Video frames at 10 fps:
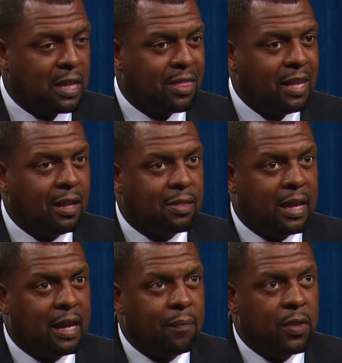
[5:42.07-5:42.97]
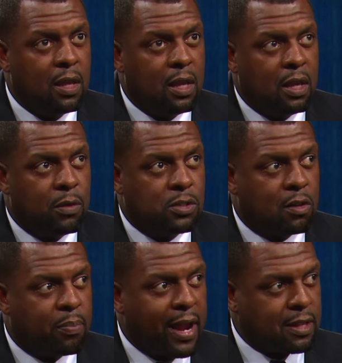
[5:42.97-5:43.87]
And I think that
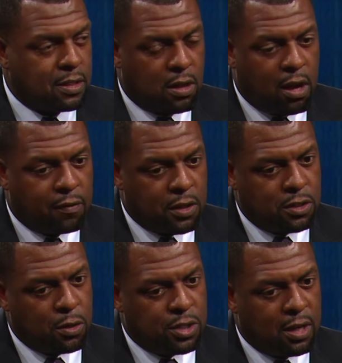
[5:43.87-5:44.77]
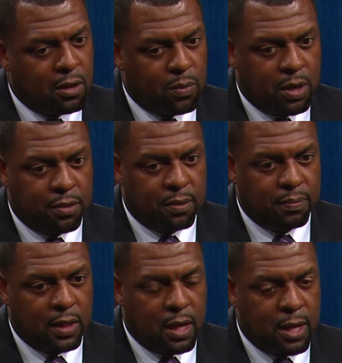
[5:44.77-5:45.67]
restorative practice is often associated with
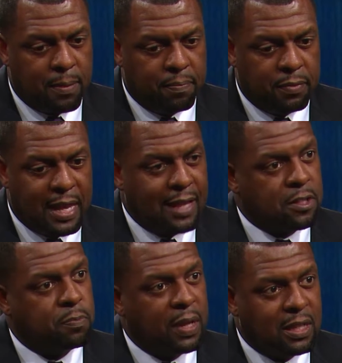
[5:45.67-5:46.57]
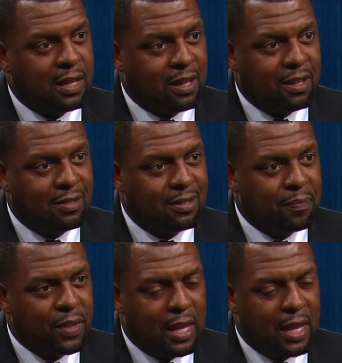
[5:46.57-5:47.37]
um, not suspending kids.